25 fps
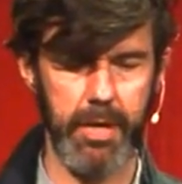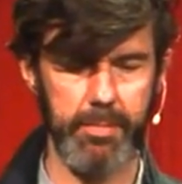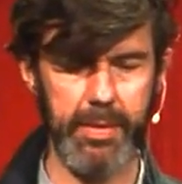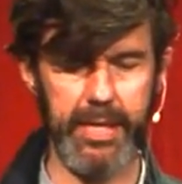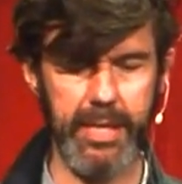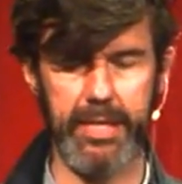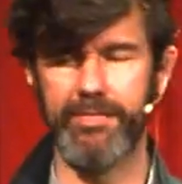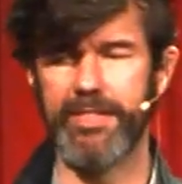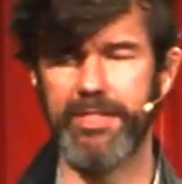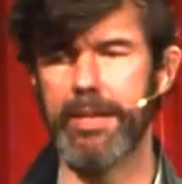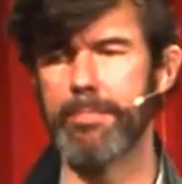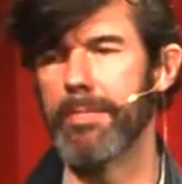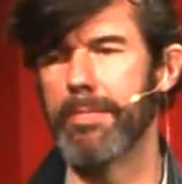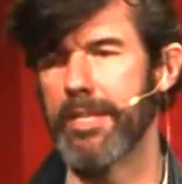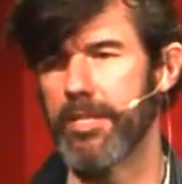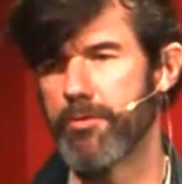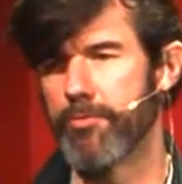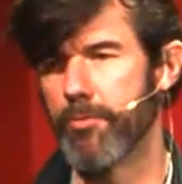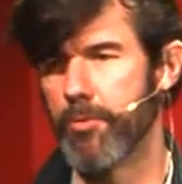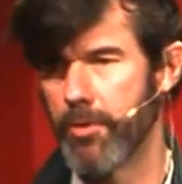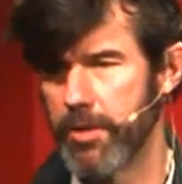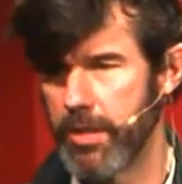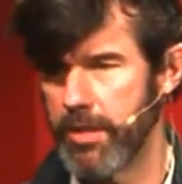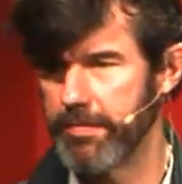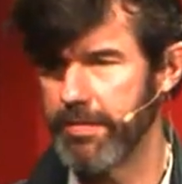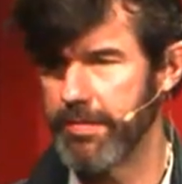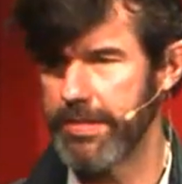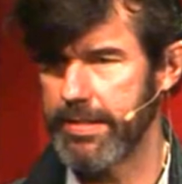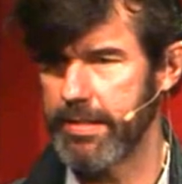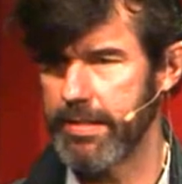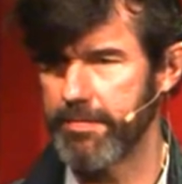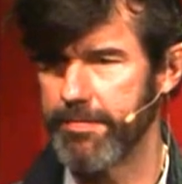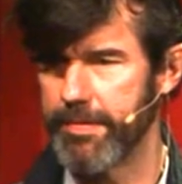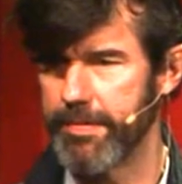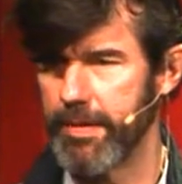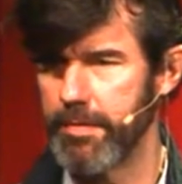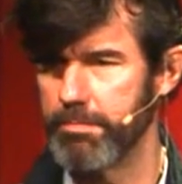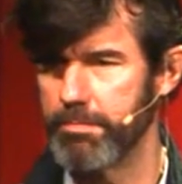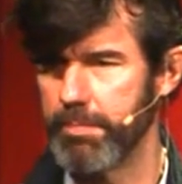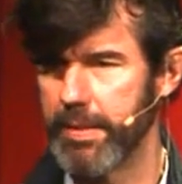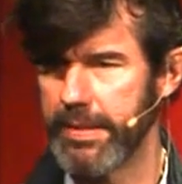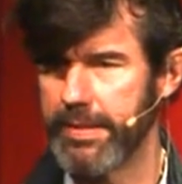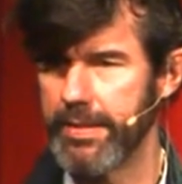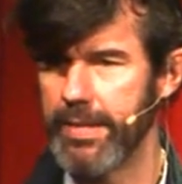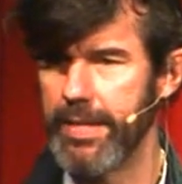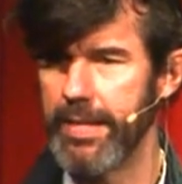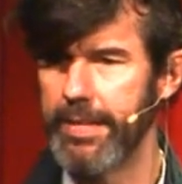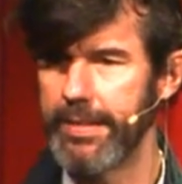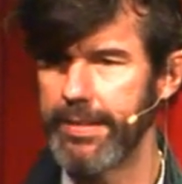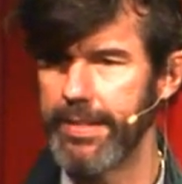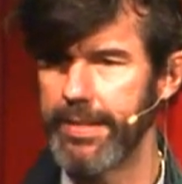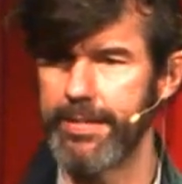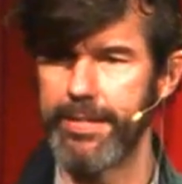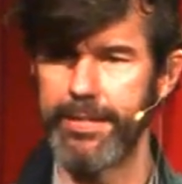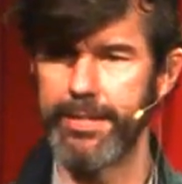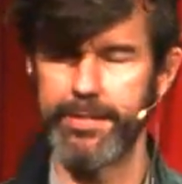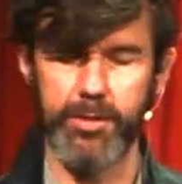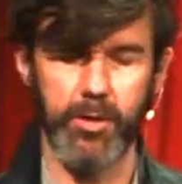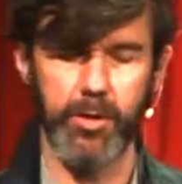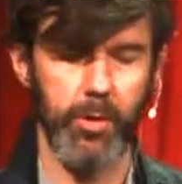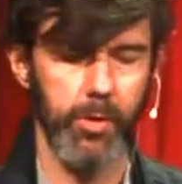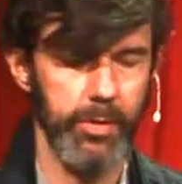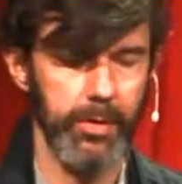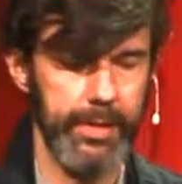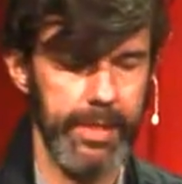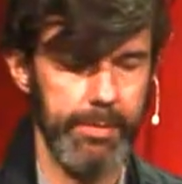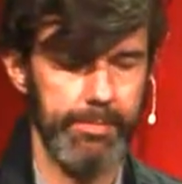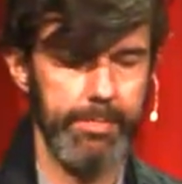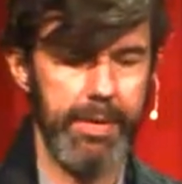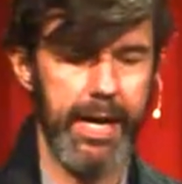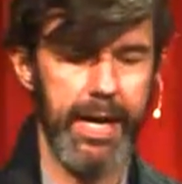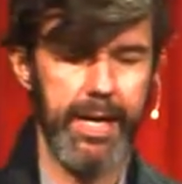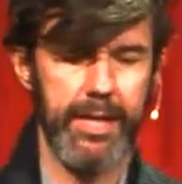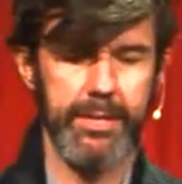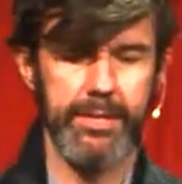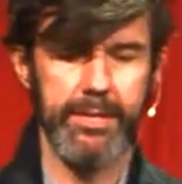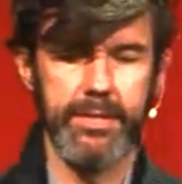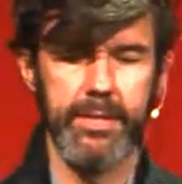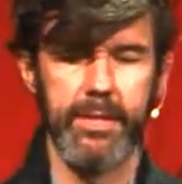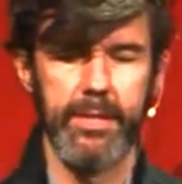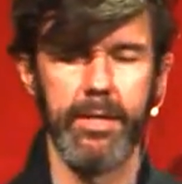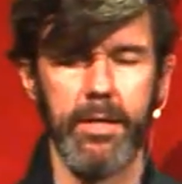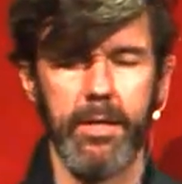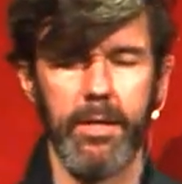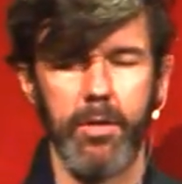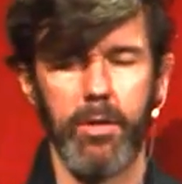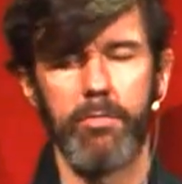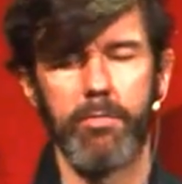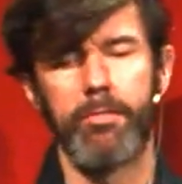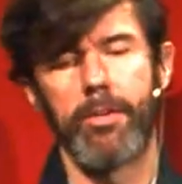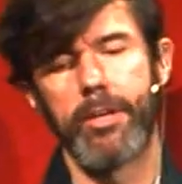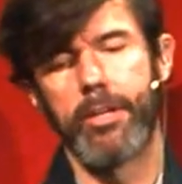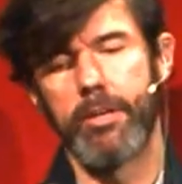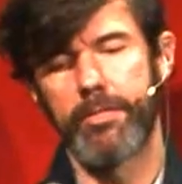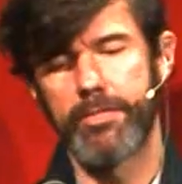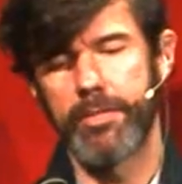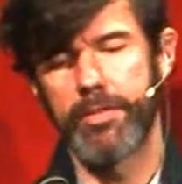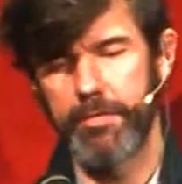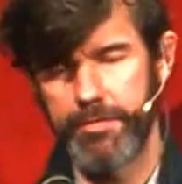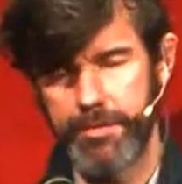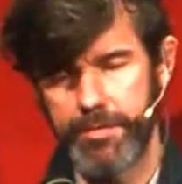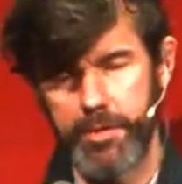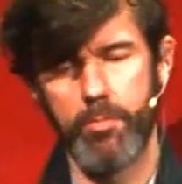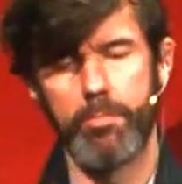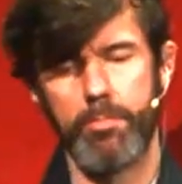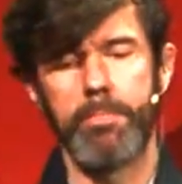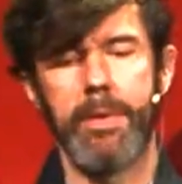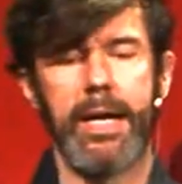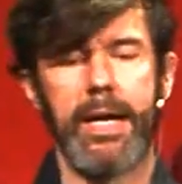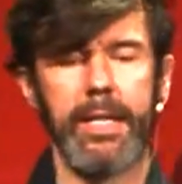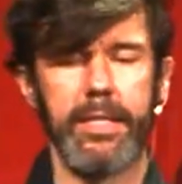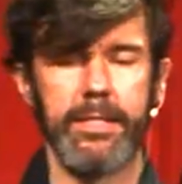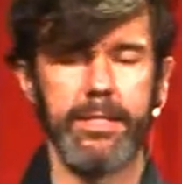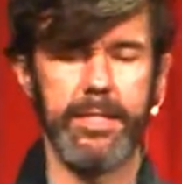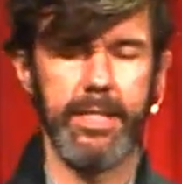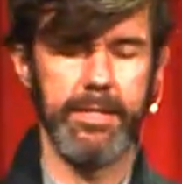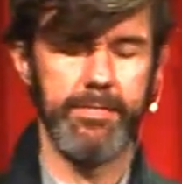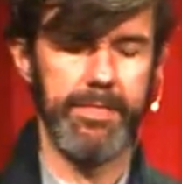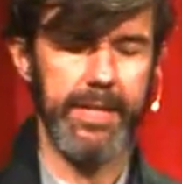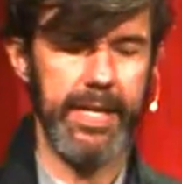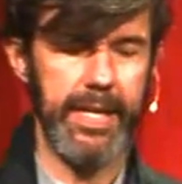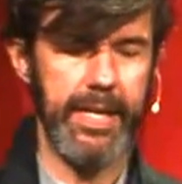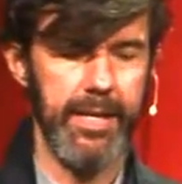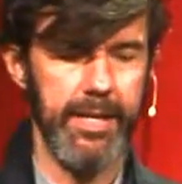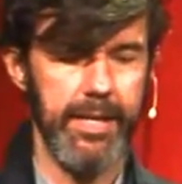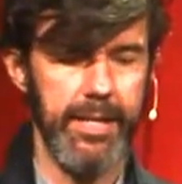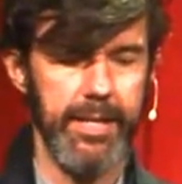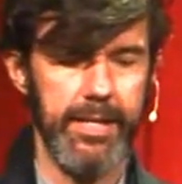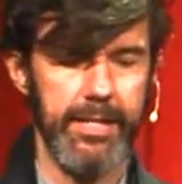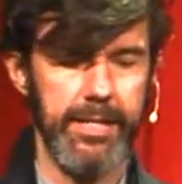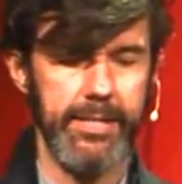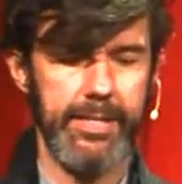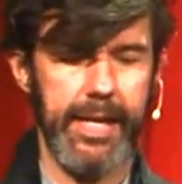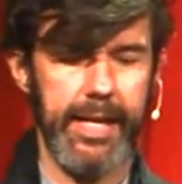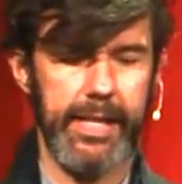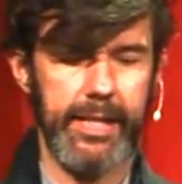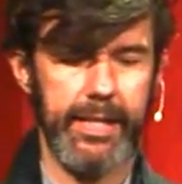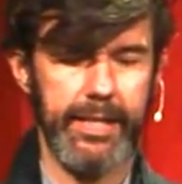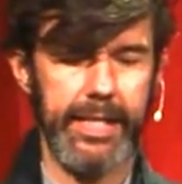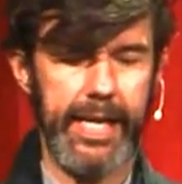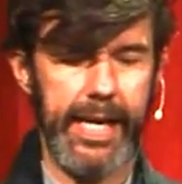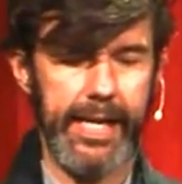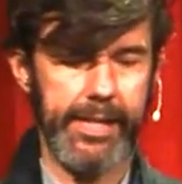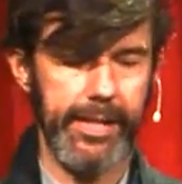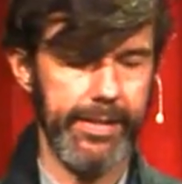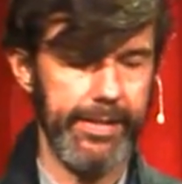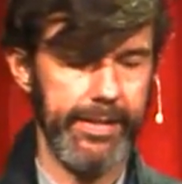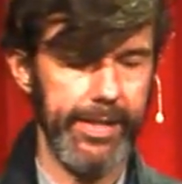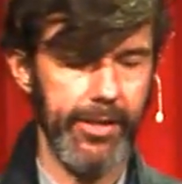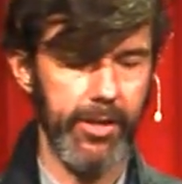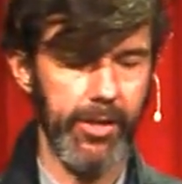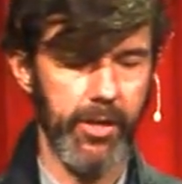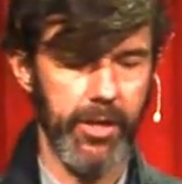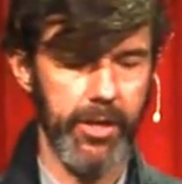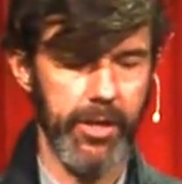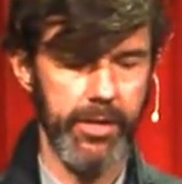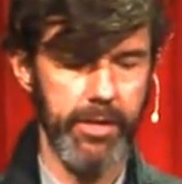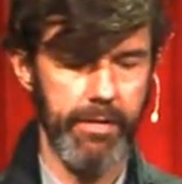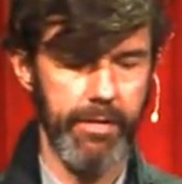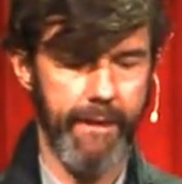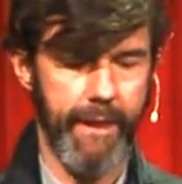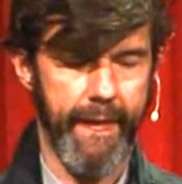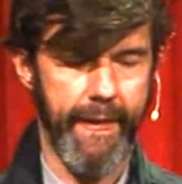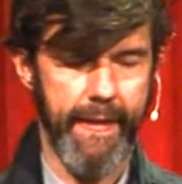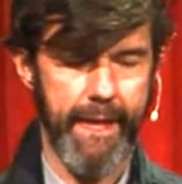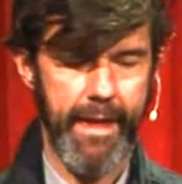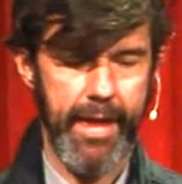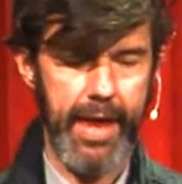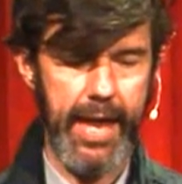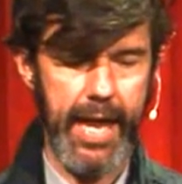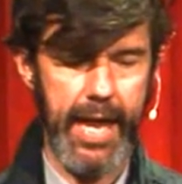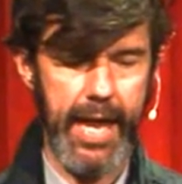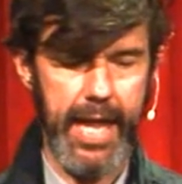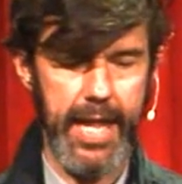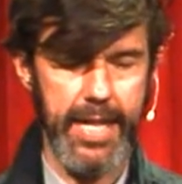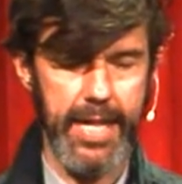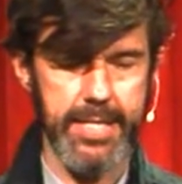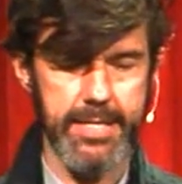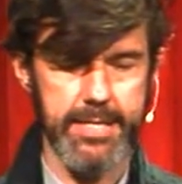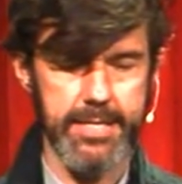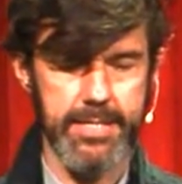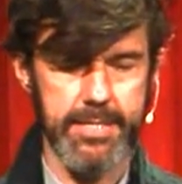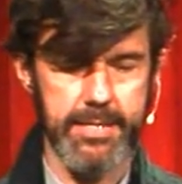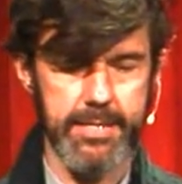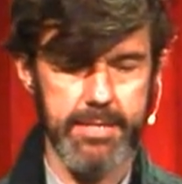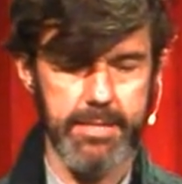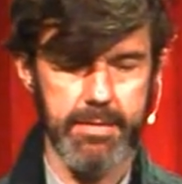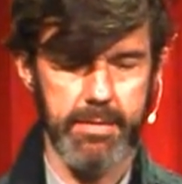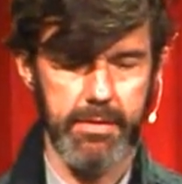I mean, we are much further with the film, but this is the only part or one of the few parts that we started editing on. And